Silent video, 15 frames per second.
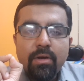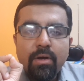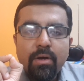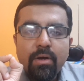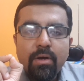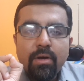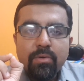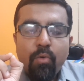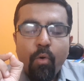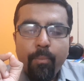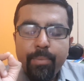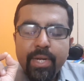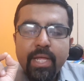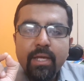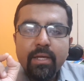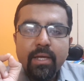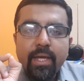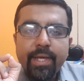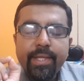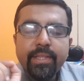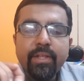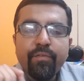opening
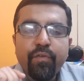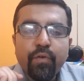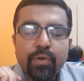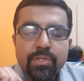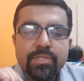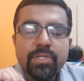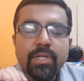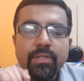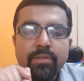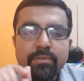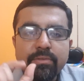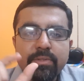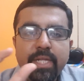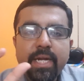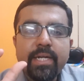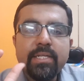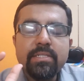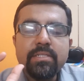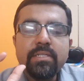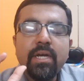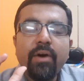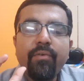in the foreskin that
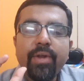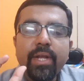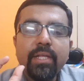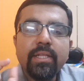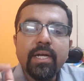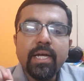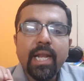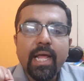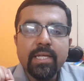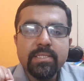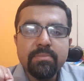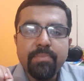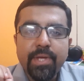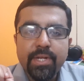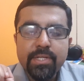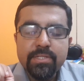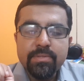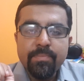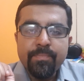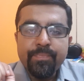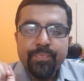is covering the glans penis,